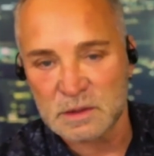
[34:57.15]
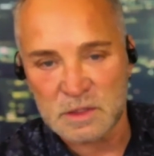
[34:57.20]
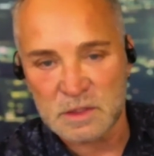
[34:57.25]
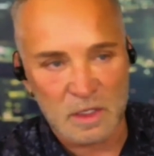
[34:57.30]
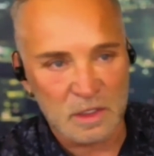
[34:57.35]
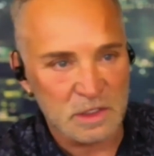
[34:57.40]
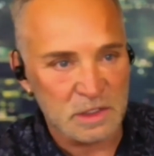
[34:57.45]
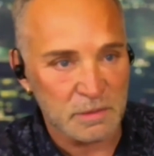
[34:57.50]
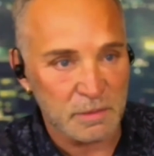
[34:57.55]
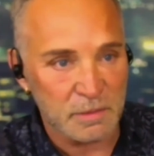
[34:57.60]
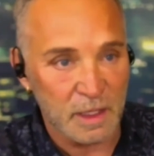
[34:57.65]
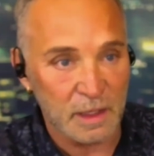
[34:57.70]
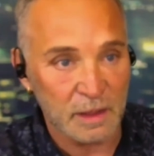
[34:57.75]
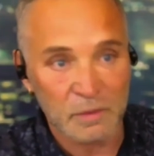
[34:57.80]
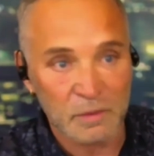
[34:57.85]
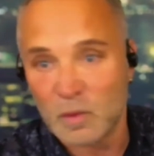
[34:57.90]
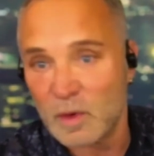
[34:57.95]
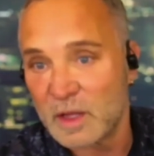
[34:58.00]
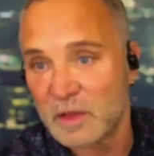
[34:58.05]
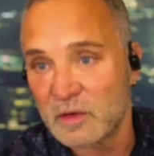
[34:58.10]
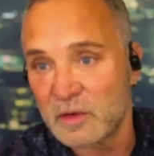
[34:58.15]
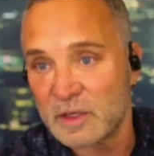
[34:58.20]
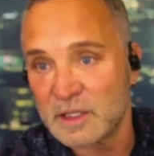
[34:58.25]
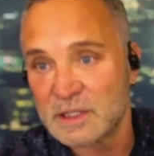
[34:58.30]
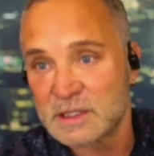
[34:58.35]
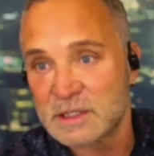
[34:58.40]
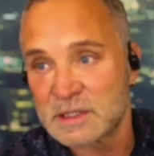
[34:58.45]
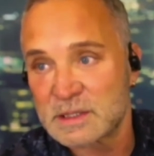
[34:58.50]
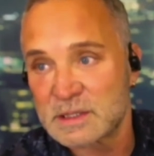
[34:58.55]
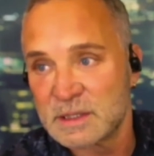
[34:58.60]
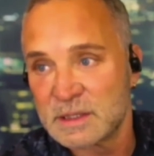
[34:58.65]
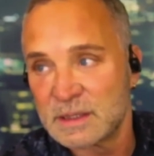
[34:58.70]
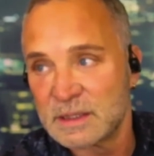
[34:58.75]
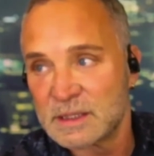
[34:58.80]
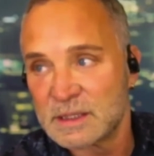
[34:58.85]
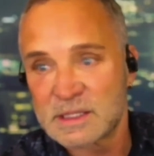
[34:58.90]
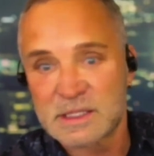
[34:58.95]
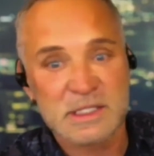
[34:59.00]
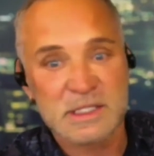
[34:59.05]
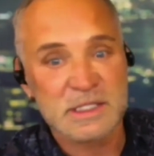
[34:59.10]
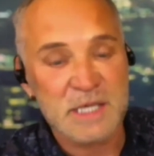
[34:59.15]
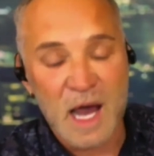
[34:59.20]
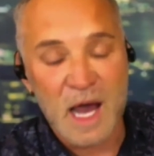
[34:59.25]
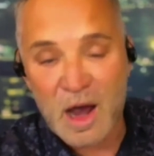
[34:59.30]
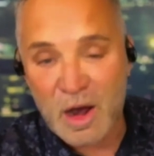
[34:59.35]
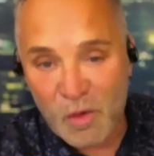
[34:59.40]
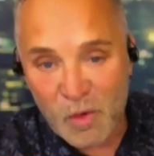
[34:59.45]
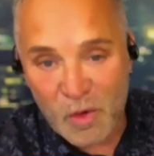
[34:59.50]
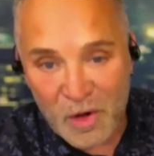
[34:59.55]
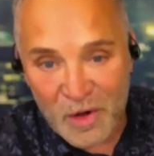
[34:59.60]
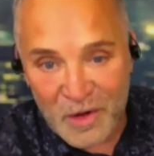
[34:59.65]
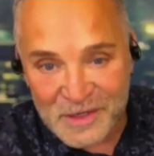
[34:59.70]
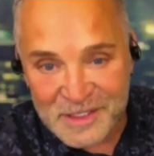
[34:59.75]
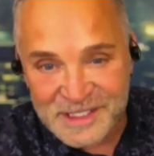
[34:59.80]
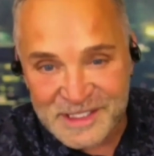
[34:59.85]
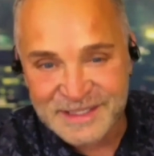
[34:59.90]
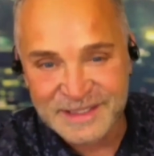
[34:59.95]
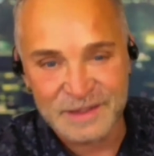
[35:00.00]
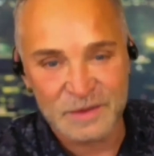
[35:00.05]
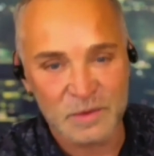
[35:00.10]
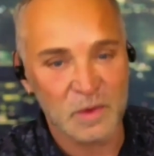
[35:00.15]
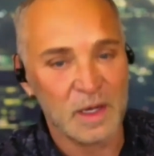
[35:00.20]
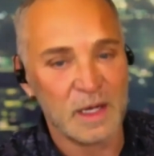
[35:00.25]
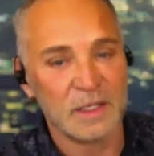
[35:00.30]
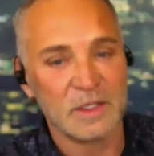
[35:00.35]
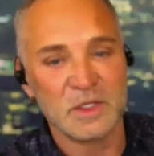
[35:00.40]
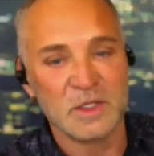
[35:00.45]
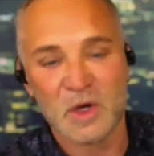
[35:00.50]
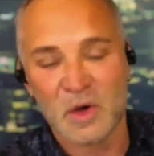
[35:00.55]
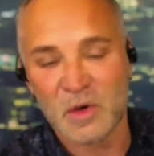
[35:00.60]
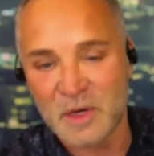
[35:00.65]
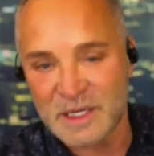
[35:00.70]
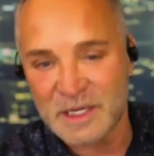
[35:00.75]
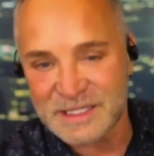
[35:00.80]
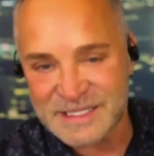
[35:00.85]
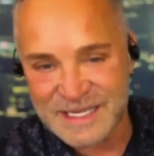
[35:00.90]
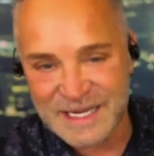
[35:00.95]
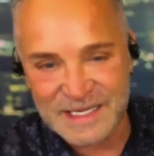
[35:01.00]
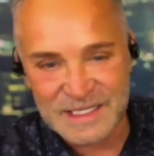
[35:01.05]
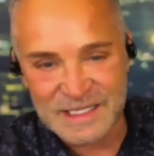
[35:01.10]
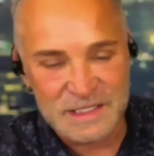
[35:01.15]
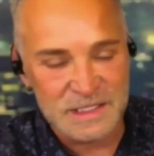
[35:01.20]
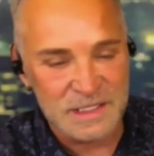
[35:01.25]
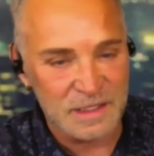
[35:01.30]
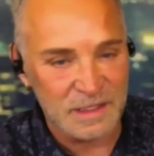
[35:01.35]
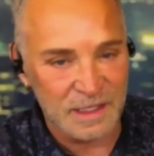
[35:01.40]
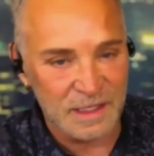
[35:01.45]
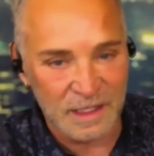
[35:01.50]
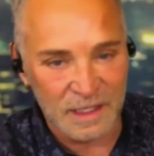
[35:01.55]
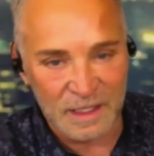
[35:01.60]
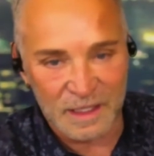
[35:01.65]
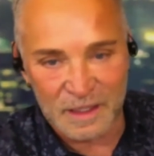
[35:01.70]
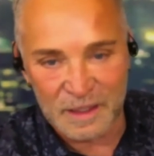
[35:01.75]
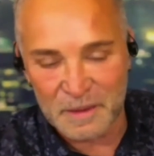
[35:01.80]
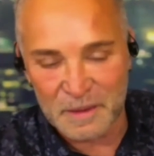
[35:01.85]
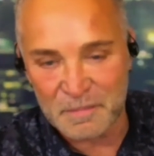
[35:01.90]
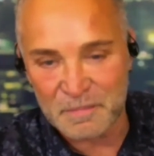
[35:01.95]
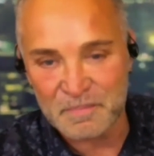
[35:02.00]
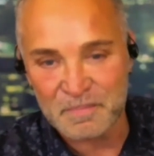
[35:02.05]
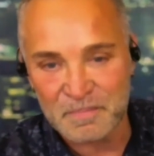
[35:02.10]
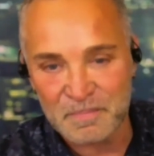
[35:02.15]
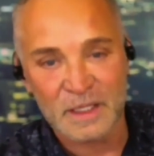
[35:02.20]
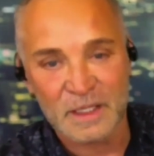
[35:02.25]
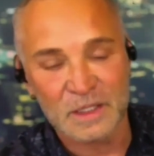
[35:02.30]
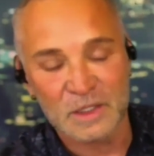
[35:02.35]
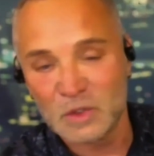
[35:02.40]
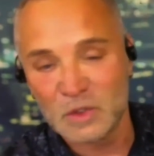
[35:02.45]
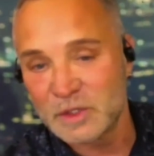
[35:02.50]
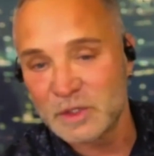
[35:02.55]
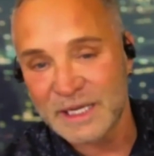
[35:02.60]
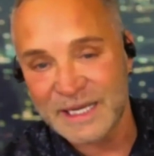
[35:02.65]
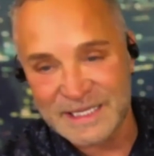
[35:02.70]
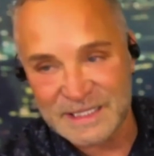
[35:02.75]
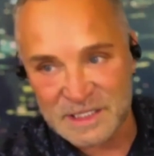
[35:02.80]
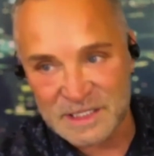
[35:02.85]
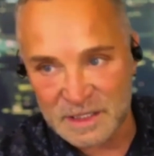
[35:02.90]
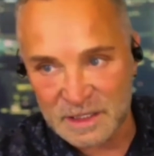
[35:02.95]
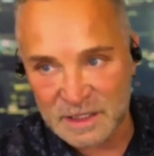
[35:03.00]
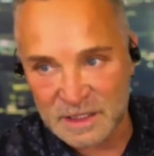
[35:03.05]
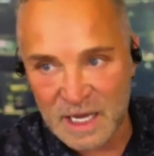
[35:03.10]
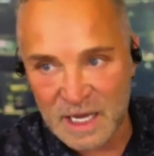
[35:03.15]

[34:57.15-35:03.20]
talks about it, whether it's Star Wars, where Yoda sends Luke into the